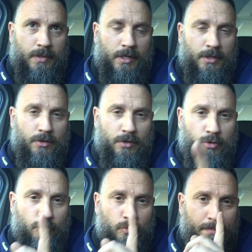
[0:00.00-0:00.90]
And then I
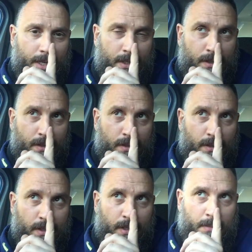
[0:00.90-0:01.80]
thought back
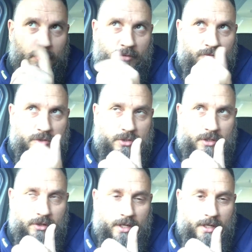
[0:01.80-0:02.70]
at my vision
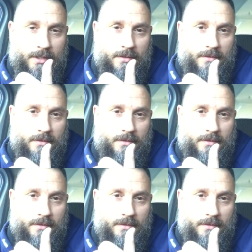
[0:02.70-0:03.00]
that I had,